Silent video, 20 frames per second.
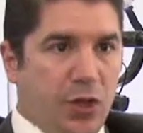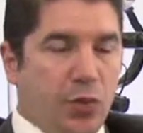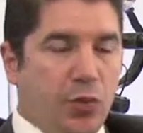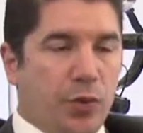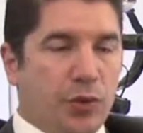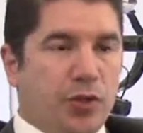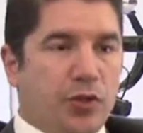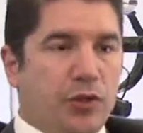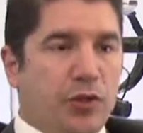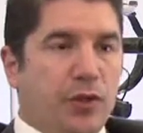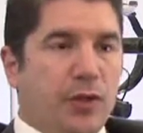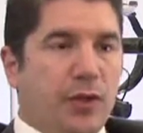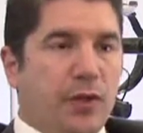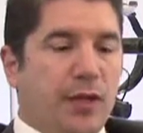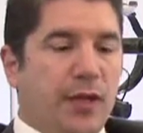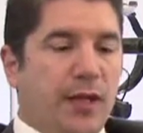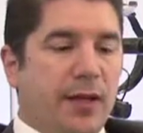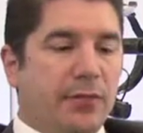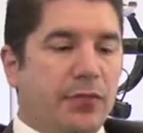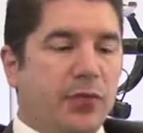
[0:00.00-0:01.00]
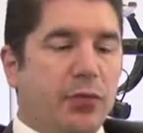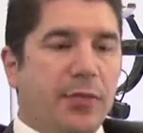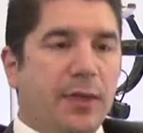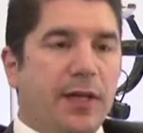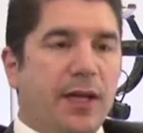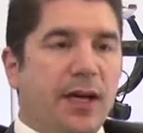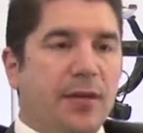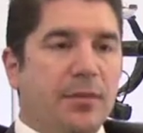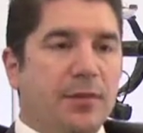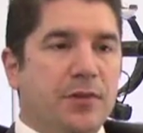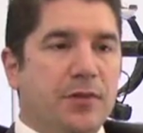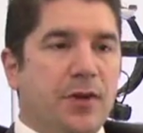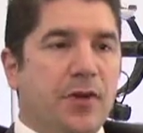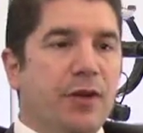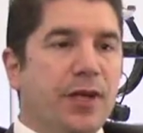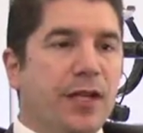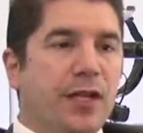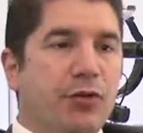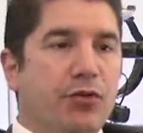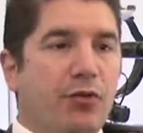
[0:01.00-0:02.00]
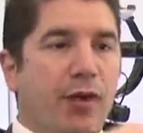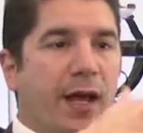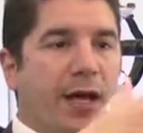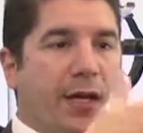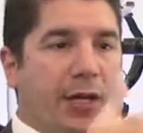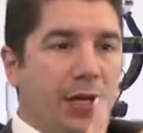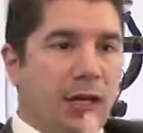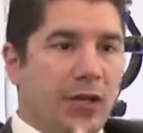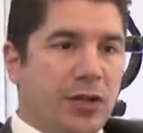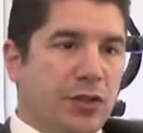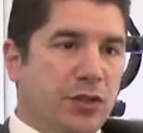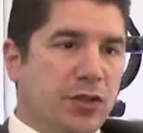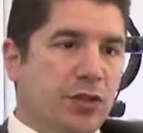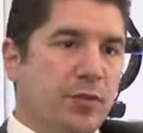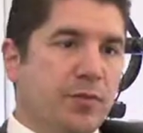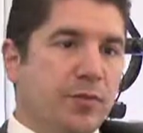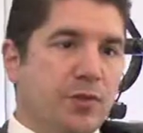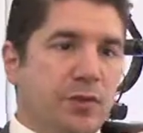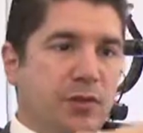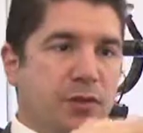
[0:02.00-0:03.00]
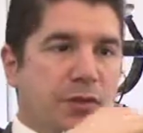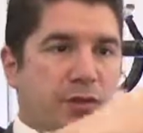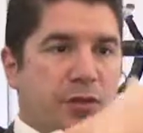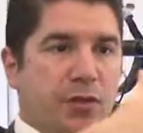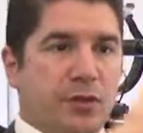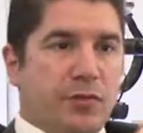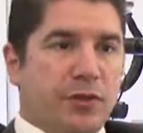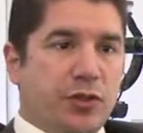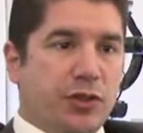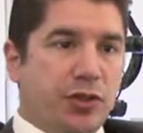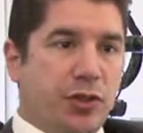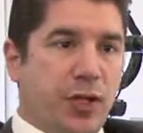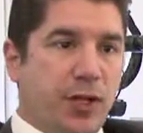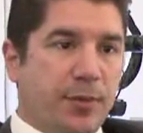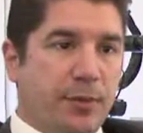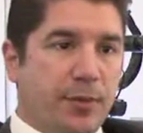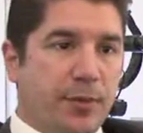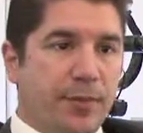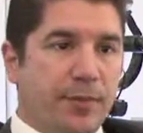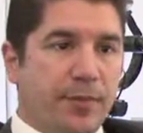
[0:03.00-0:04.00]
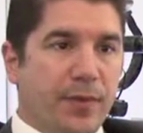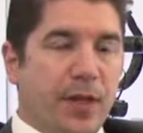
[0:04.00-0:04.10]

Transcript: which therefore becomes very irregular in terms of the surface shape.